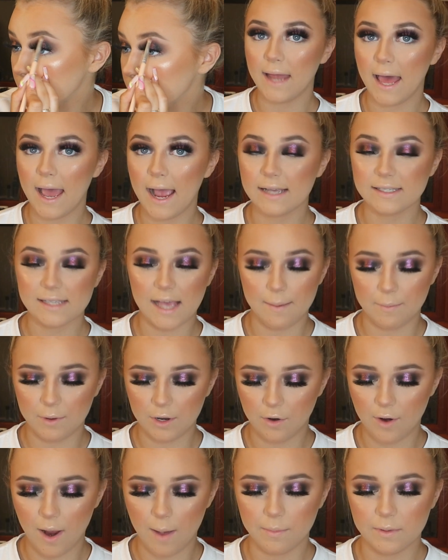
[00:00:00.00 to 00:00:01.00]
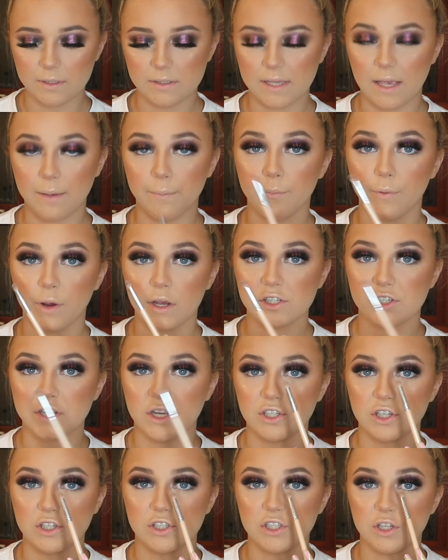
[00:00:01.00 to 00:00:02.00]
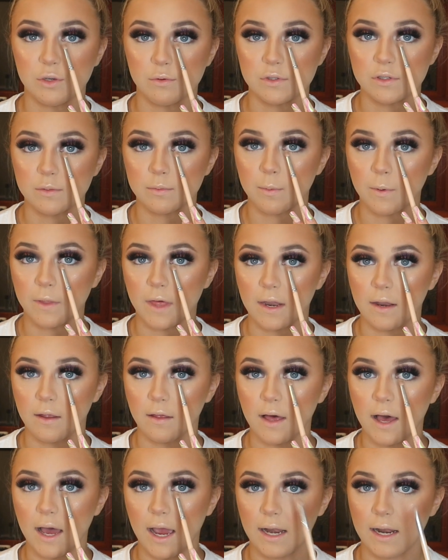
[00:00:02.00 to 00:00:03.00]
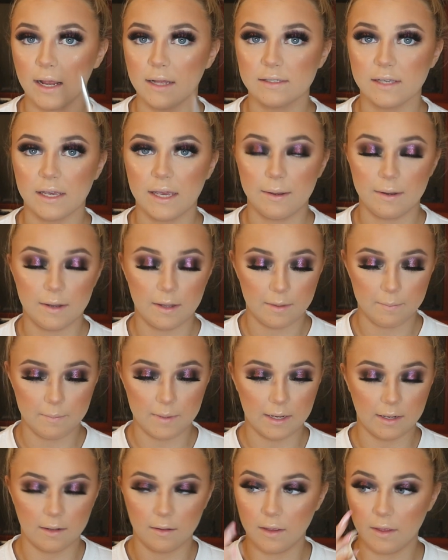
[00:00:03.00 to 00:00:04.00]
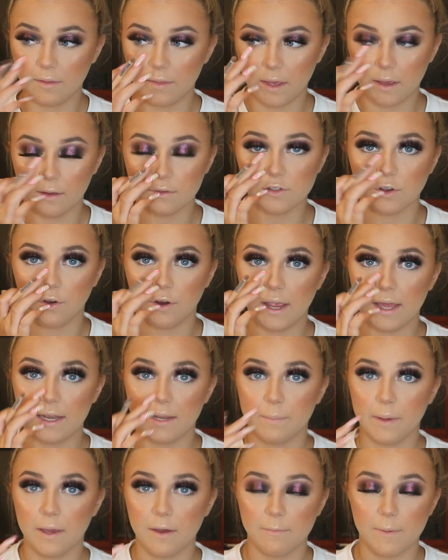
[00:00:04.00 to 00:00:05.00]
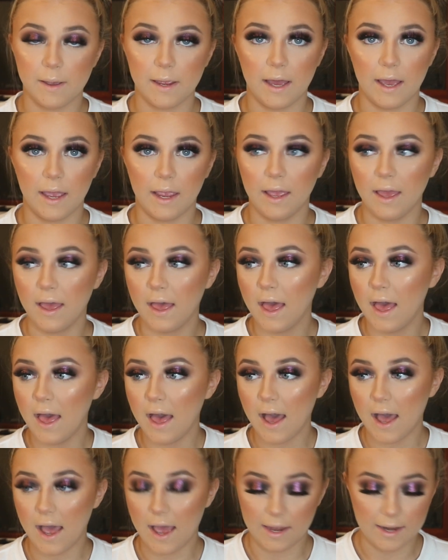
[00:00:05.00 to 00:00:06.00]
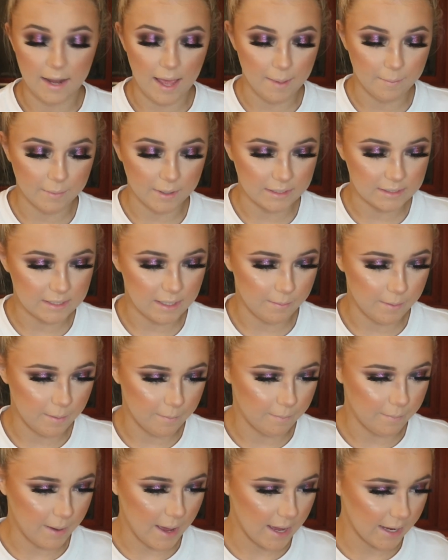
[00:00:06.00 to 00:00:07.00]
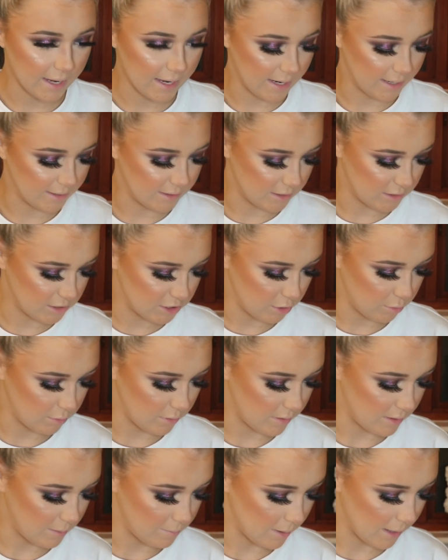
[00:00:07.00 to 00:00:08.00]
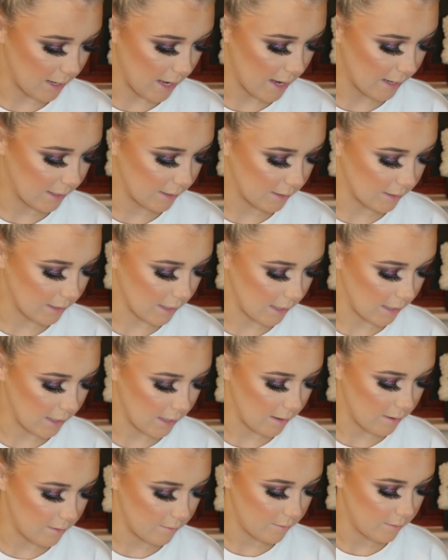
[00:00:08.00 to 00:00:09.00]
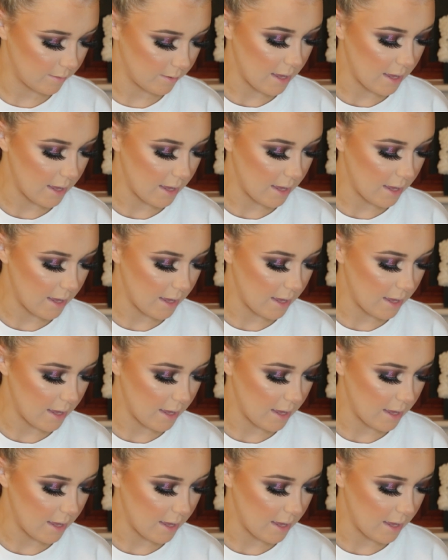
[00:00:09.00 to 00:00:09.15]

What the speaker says: Next, I'm gonna grab the same brush that I just used for that little highlighter in the middle, in the bit of my eye, and I'm gonna dip back into the black color,